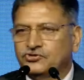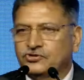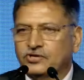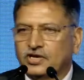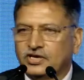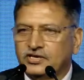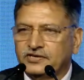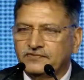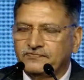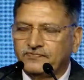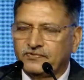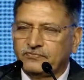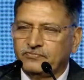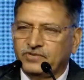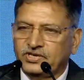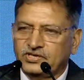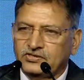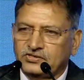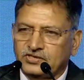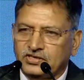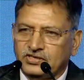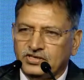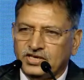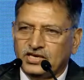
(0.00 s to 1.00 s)

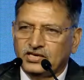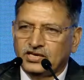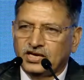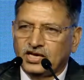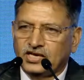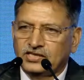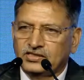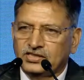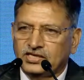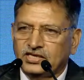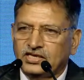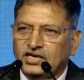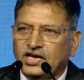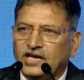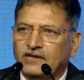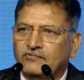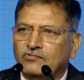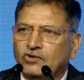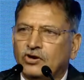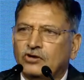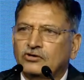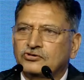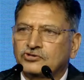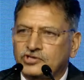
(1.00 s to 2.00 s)
information, and I think I have
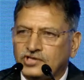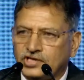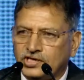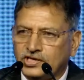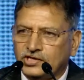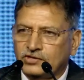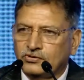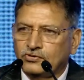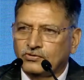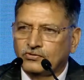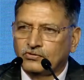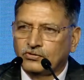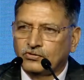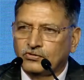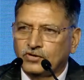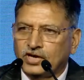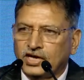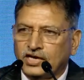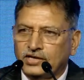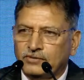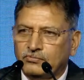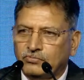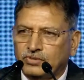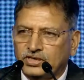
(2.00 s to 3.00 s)
not shared to
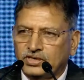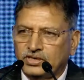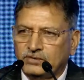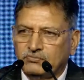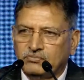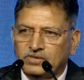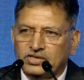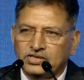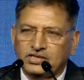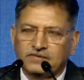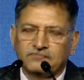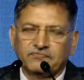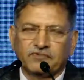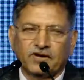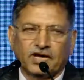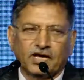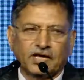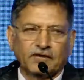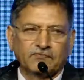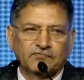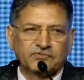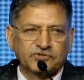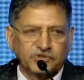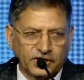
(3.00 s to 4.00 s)
anybody, but if I
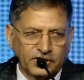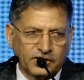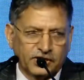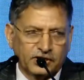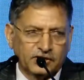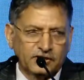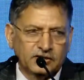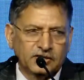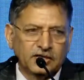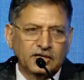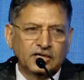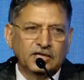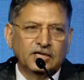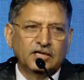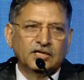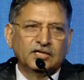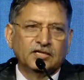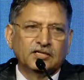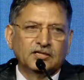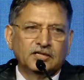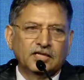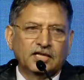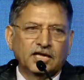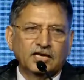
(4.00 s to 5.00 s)
have shared,
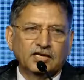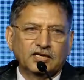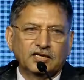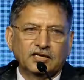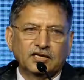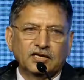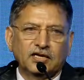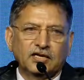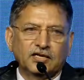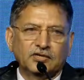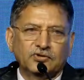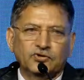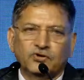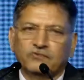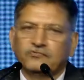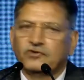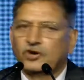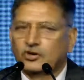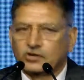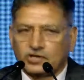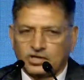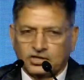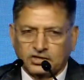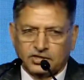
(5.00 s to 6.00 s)
then you have
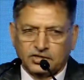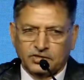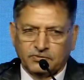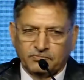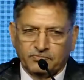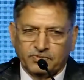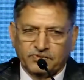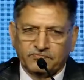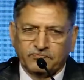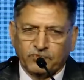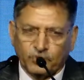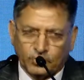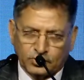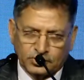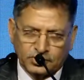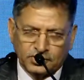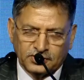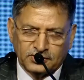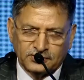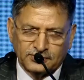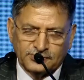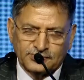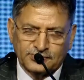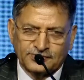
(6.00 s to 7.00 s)
not heard before
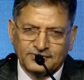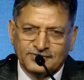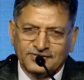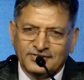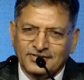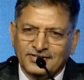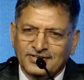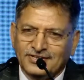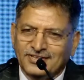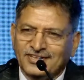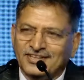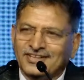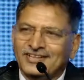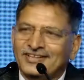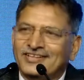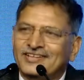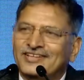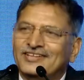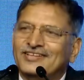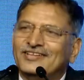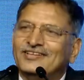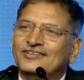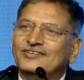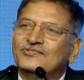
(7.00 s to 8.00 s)
this.
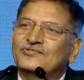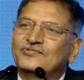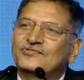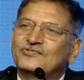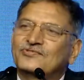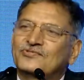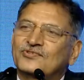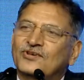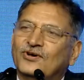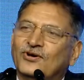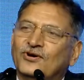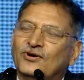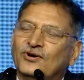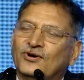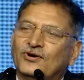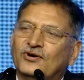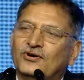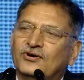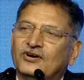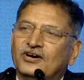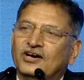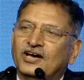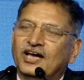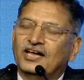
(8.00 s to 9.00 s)
So,
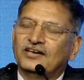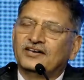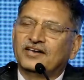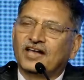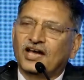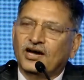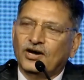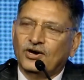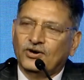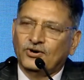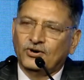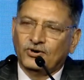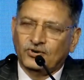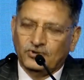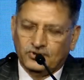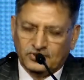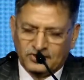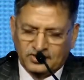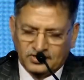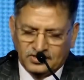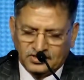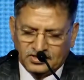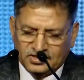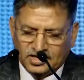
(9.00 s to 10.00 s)
and now
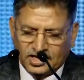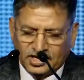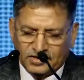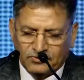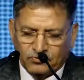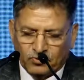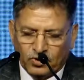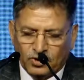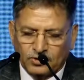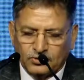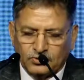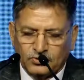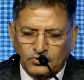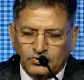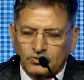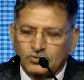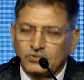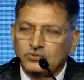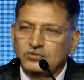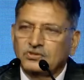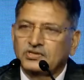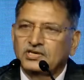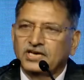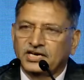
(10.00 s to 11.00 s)
I want to
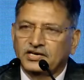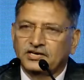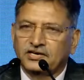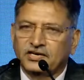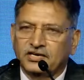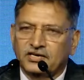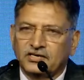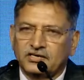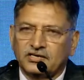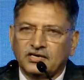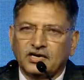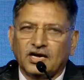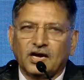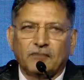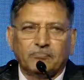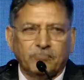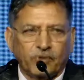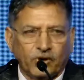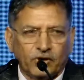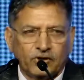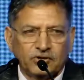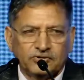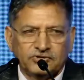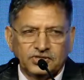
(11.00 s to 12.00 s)
tender
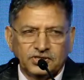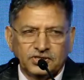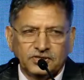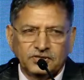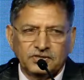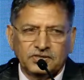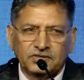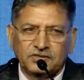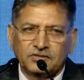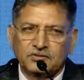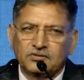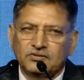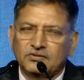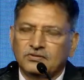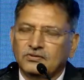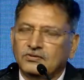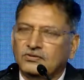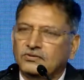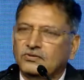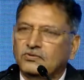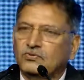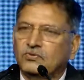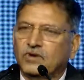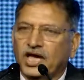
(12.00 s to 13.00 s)
apology
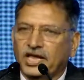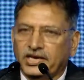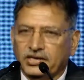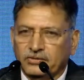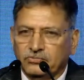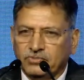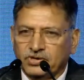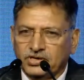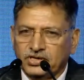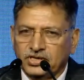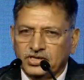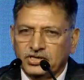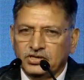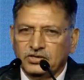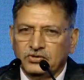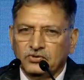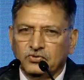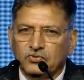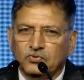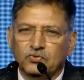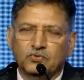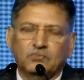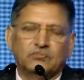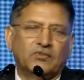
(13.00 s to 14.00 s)
to anybody
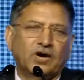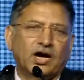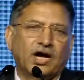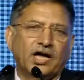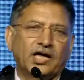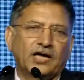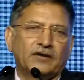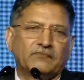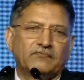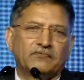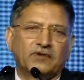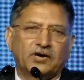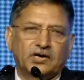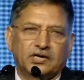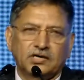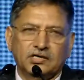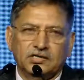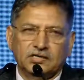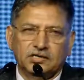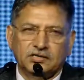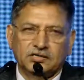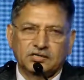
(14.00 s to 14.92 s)
whom I have hurt